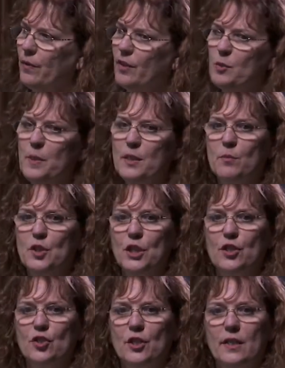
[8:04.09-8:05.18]
there's been some
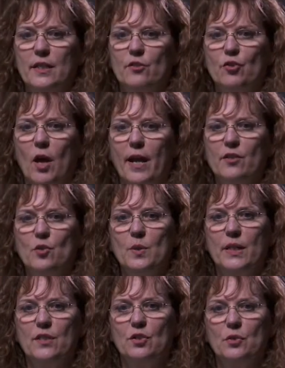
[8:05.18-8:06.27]
tension in trying to
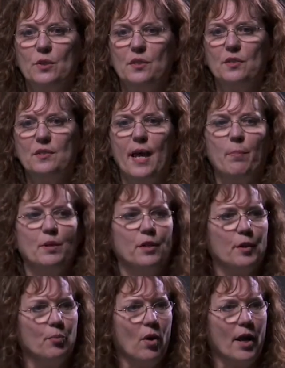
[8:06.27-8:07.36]
get students to tap into
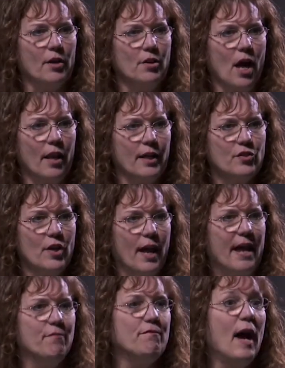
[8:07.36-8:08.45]
their prior knowledge
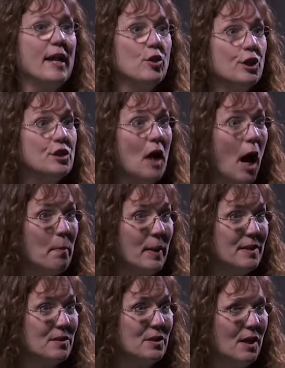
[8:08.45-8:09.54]
and find good
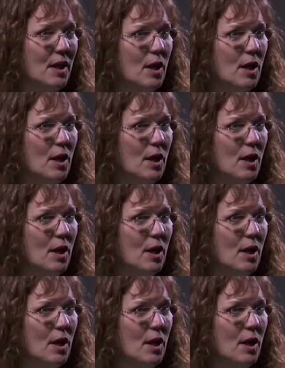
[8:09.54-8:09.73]
topics.